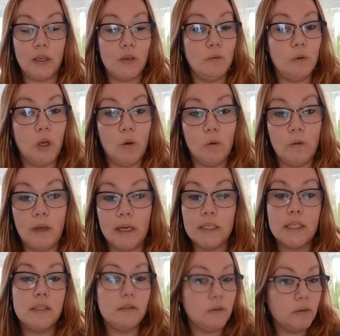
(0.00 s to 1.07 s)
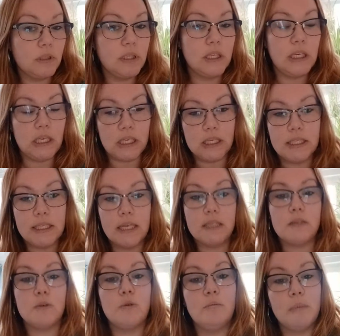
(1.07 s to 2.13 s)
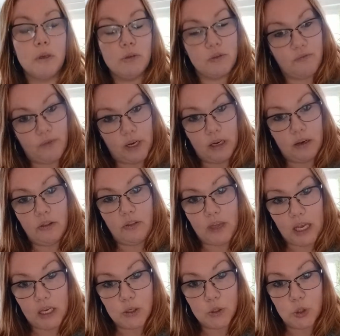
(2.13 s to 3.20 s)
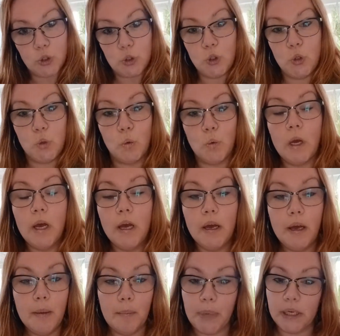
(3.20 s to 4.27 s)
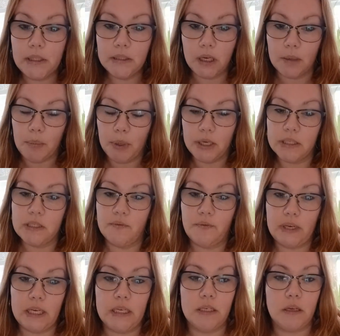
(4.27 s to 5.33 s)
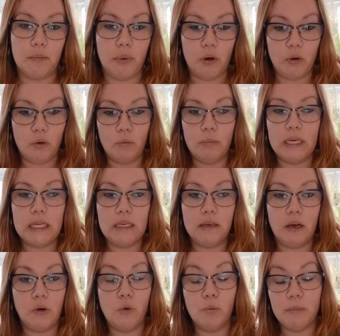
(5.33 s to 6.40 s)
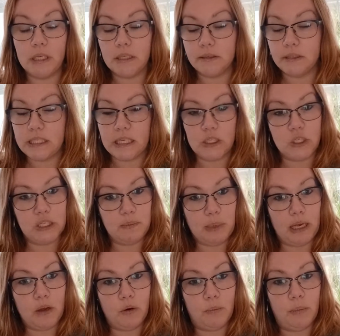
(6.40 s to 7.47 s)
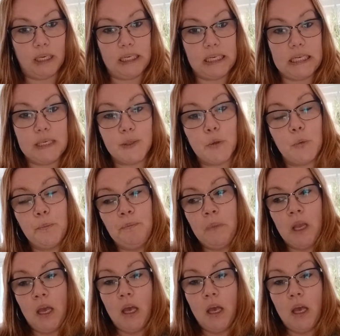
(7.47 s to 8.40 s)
you know that is not the easiest or most fun thing to do. But I persevered. I put all my stitches back on my needle.